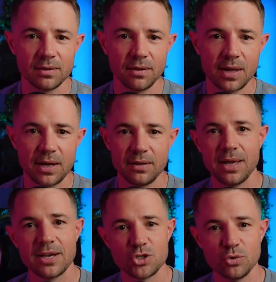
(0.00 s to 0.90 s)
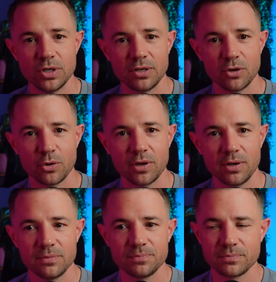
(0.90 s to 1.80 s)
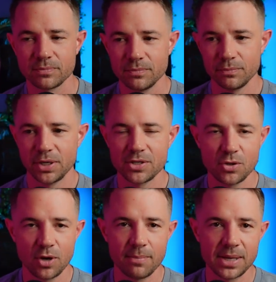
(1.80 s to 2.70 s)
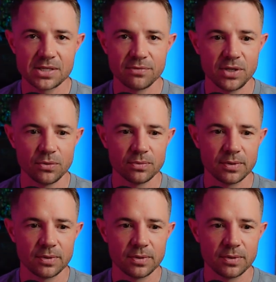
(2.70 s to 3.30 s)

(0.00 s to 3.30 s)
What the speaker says: That, yes, you didn't cook it, but it's not a massive deal.